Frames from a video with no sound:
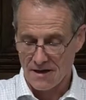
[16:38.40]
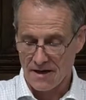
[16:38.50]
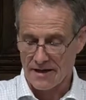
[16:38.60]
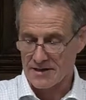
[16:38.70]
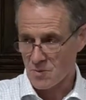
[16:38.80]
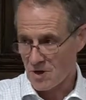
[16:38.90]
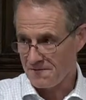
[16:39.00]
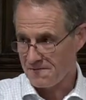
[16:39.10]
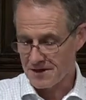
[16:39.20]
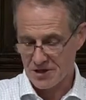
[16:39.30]
And as
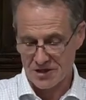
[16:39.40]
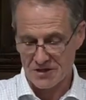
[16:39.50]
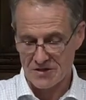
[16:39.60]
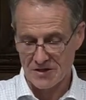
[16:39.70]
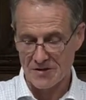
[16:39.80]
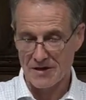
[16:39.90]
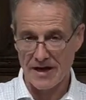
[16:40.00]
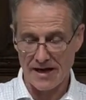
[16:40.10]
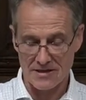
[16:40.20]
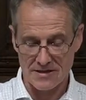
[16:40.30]
one finishes, the
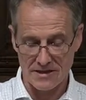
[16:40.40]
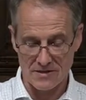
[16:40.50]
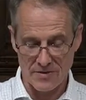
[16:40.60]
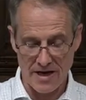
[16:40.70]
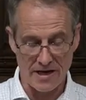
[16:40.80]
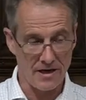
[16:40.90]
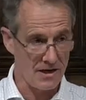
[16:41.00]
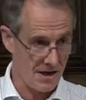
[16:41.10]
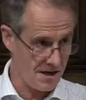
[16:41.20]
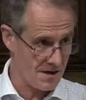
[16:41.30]
next is ready.
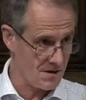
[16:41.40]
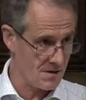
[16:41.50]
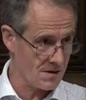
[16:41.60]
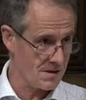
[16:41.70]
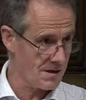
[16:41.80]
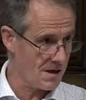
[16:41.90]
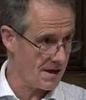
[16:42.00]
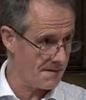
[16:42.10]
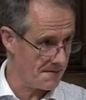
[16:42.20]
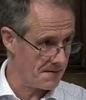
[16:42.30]
nine o'clock,
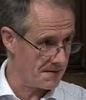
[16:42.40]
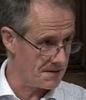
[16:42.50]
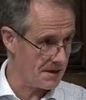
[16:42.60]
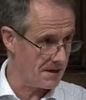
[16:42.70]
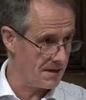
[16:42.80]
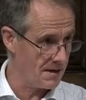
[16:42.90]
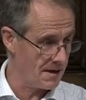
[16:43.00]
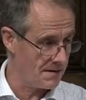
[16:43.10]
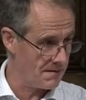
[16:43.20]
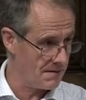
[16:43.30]
nine thirty,
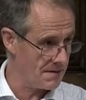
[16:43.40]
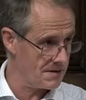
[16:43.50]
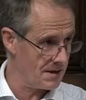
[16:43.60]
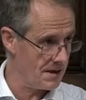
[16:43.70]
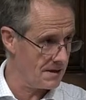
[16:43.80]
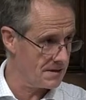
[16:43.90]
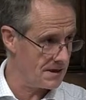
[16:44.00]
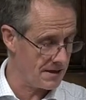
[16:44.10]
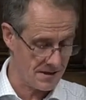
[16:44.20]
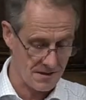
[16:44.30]
nine thirty,
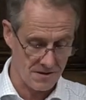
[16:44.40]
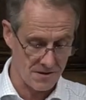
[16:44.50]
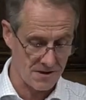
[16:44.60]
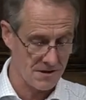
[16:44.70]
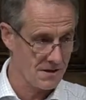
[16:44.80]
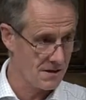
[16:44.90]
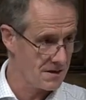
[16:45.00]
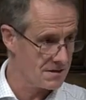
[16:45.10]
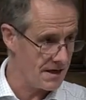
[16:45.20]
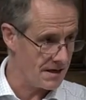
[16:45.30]
ten o'clock,
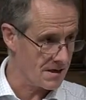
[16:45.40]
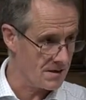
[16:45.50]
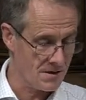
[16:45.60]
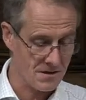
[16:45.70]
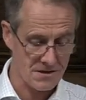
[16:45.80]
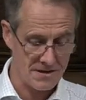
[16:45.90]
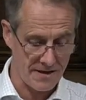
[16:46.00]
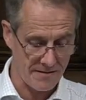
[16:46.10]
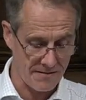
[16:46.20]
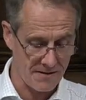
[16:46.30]
ten o'clock,
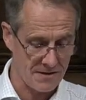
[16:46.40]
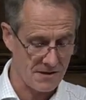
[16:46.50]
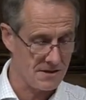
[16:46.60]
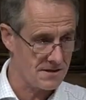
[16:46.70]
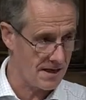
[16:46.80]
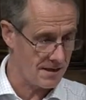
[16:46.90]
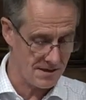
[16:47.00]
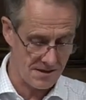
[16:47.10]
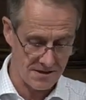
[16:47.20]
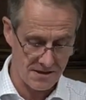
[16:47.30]
ten thirty, ten
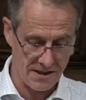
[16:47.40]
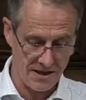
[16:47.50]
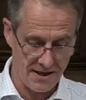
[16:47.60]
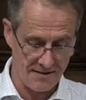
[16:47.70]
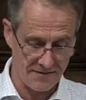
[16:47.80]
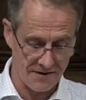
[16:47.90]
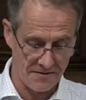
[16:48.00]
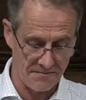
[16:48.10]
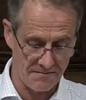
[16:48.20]
thirty, eleven.